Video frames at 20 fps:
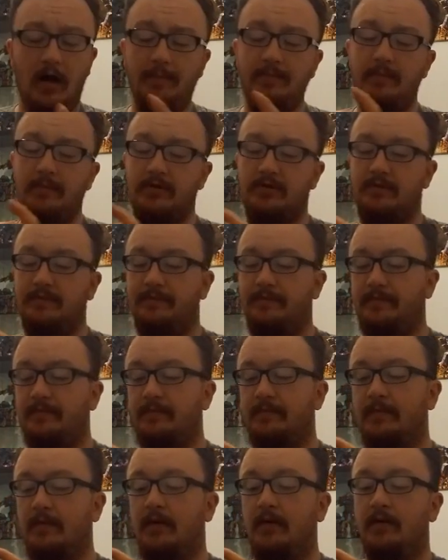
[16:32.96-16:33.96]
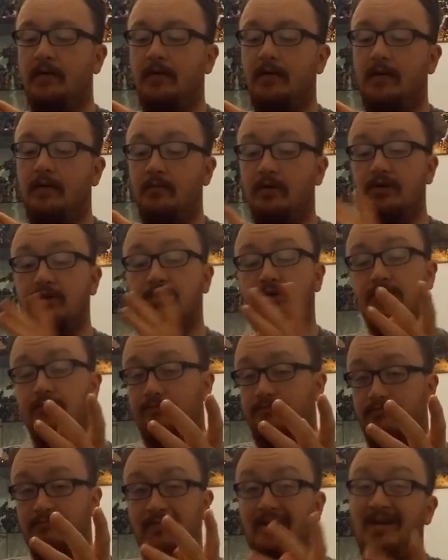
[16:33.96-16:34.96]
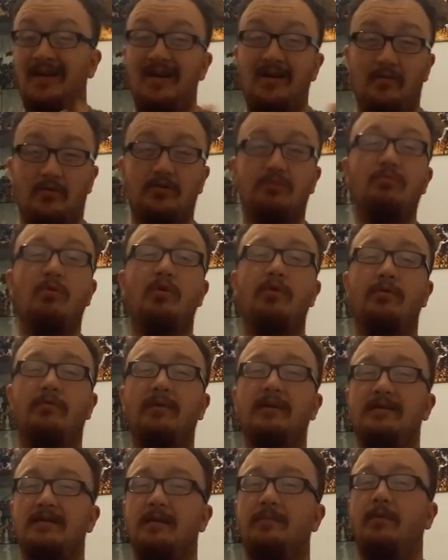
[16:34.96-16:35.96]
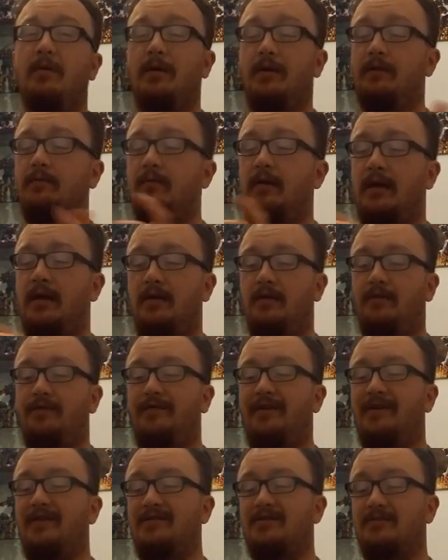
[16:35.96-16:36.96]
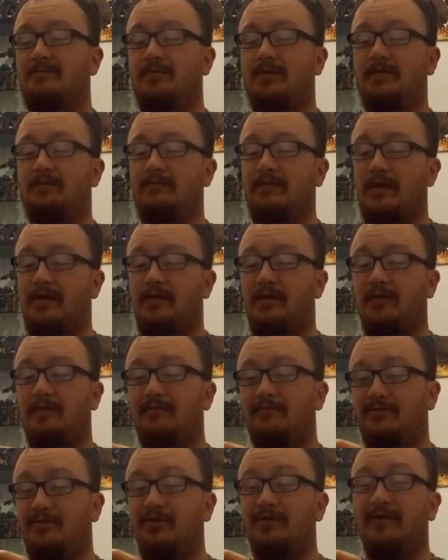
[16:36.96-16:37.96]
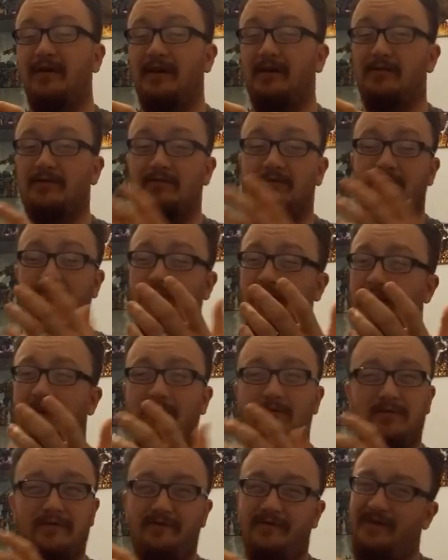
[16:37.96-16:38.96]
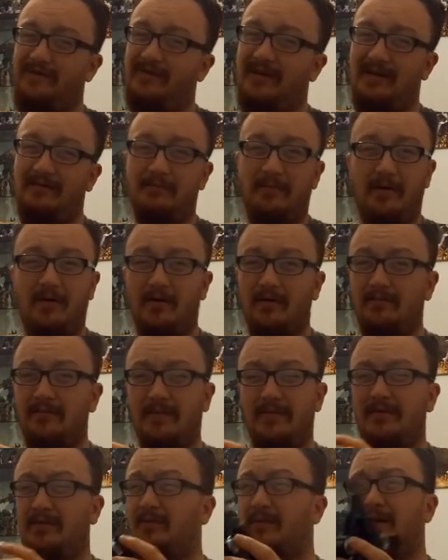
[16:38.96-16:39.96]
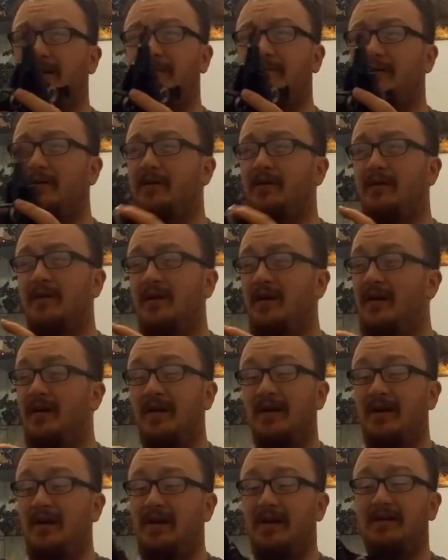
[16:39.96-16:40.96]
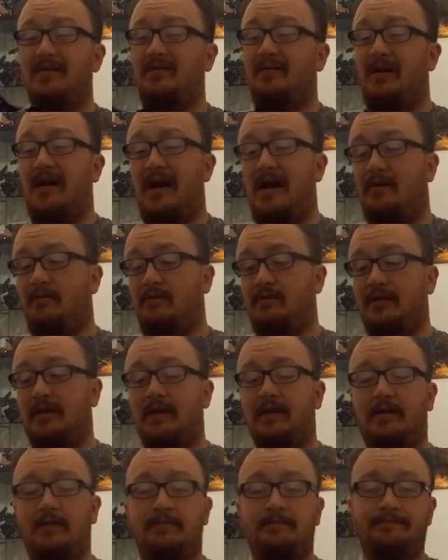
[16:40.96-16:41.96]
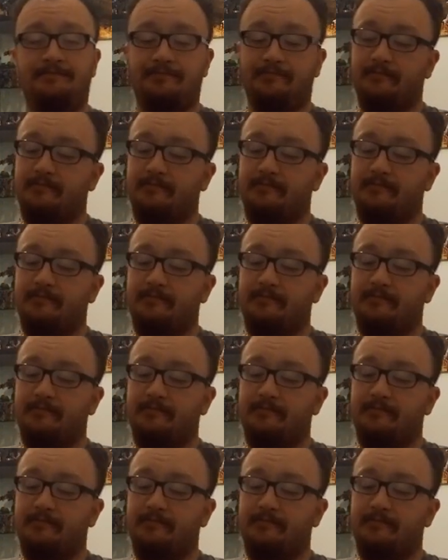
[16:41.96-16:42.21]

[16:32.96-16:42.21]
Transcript: Optimus, which was more the reason I bought it, in all fairness. But I thought, 2 figures, I think it was £15, maybe £20. I thought, what the hell.